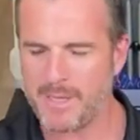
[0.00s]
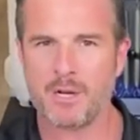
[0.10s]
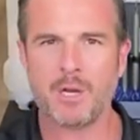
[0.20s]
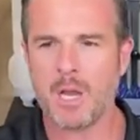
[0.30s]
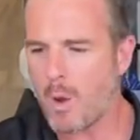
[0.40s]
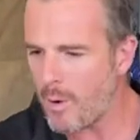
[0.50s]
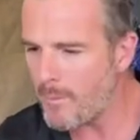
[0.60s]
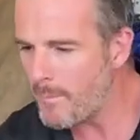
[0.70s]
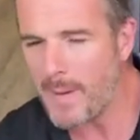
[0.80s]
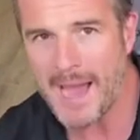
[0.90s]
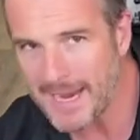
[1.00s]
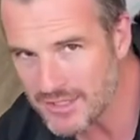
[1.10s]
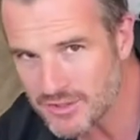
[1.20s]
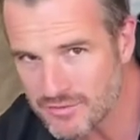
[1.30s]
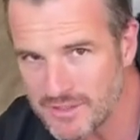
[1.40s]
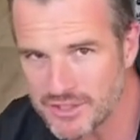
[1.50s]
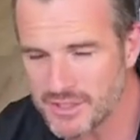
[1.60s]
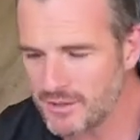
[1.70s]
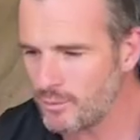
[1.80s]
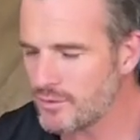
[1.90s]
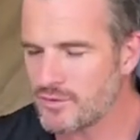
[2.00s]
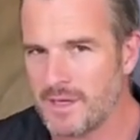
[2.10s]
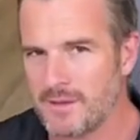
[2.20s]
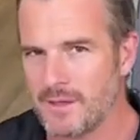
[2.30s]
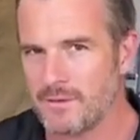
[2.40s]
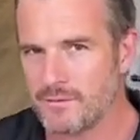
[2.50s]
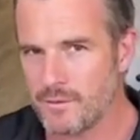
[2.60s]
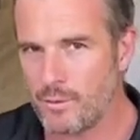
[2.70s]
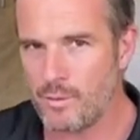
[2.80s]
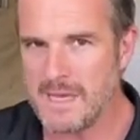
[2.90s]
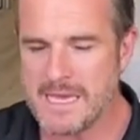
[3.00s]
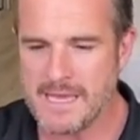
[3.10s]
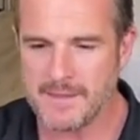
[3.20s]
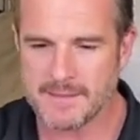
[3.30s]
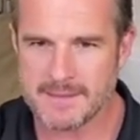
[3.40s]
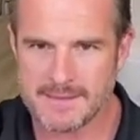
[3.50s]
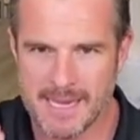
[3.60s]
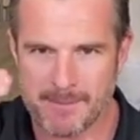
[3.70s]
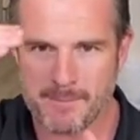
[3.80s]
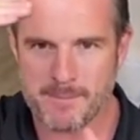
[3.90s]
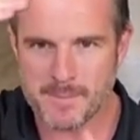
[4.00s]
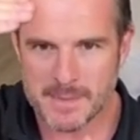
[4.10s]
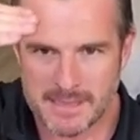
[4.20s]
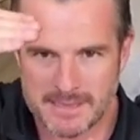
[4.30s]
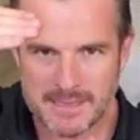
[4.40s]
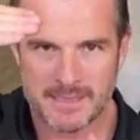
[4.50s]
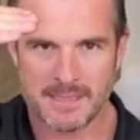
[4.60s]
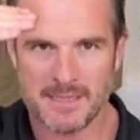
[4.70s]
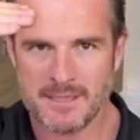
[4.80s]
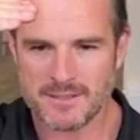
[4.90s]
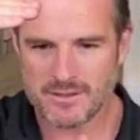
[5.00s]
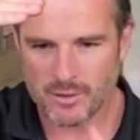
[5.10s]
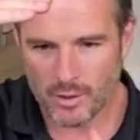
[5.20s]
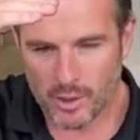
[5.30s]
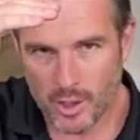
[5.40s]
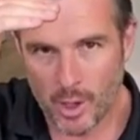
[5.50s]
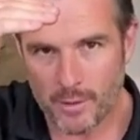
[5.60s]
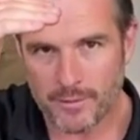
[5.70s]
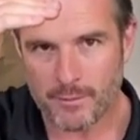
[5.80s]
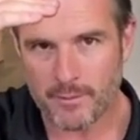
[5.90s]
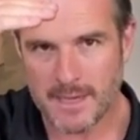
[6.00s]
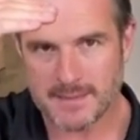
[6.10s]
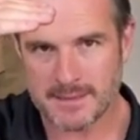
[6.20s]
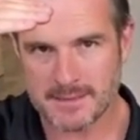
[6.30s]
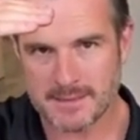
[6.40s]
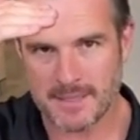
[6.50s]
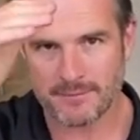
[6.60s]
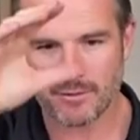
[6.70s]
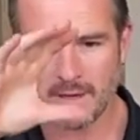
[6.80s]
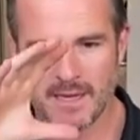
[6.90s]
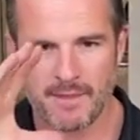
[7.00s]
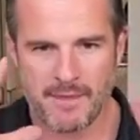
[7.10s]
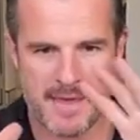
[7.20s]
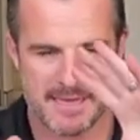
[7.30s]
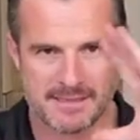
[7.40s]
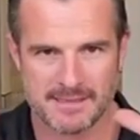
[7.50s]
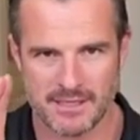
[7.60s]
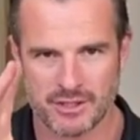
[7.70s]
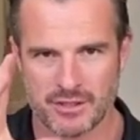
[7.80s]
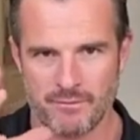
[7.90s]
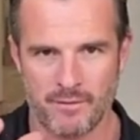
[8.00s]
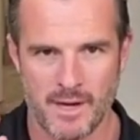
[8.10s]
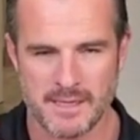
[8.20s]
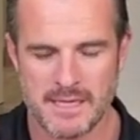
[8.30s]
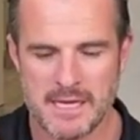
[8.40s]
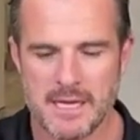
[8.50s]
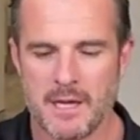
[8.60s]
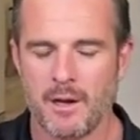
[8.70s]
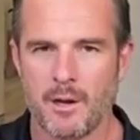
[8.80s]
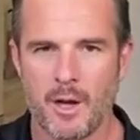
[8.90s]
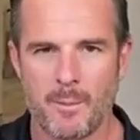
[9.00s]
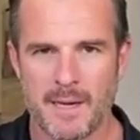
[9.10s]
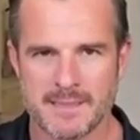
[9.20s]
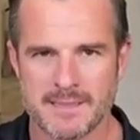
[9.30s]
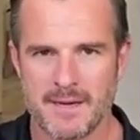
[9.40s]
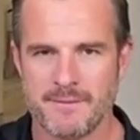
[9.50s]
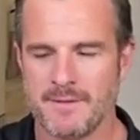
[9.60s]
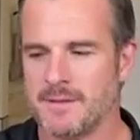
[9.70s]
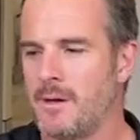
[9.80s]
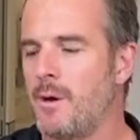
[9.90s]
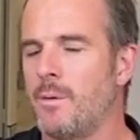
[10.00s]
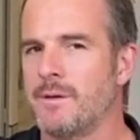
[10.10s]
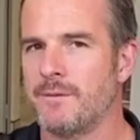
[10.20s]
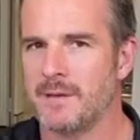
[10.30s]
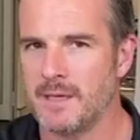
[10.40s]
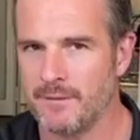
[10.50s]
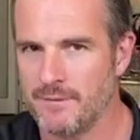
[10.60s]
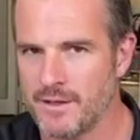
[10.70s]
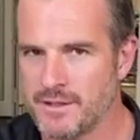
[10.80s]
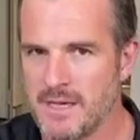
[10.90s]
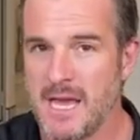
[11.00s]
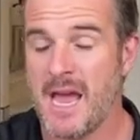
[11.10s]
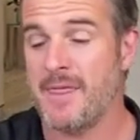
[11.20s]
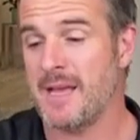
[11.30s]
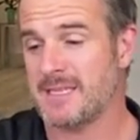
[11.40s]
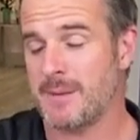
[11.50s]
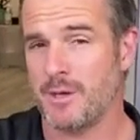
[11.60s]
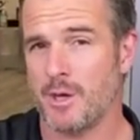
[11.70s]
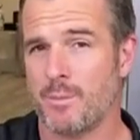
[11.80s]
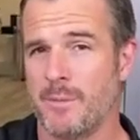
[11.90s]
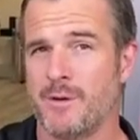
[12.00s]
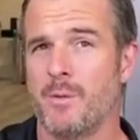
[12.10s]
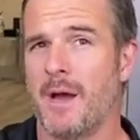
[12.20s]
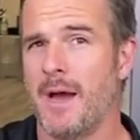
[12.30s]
big lower back stretching or strengthening tool. This is that mid to sort of low thoracic stuff, trying to get that section right. Lower back stuff is a whole different killer fish, and that's something you could probably do